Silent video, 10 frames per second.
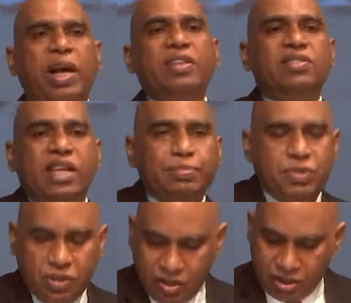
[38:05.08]
accept
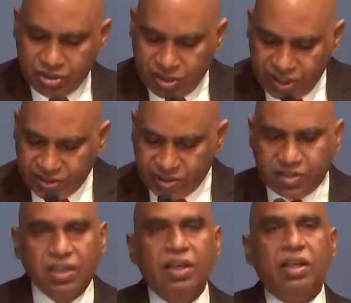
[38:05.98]

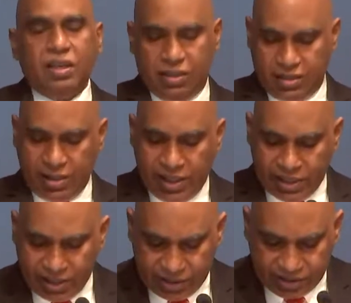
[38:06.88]
Jesus
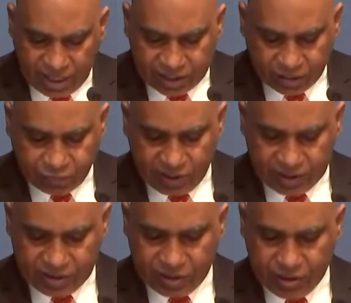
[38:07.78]
and his
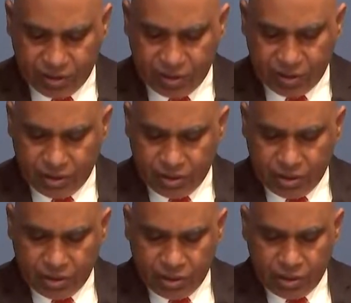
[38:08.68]
sacrifice.
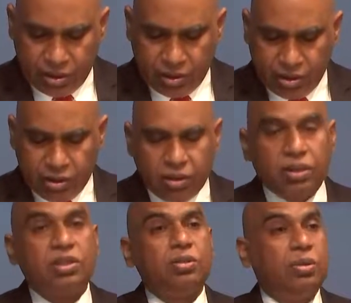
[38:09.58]

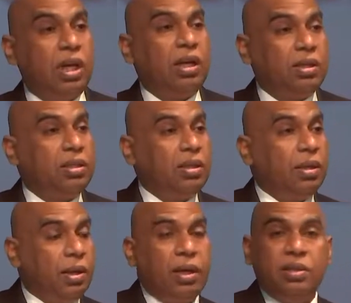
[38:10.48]

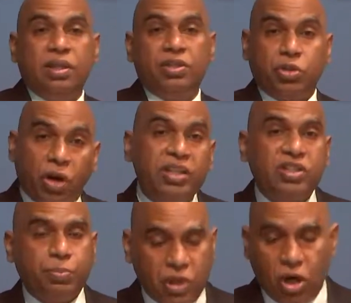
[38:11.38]
The
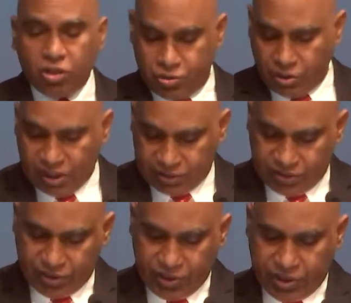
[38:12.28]
choice belongs to us.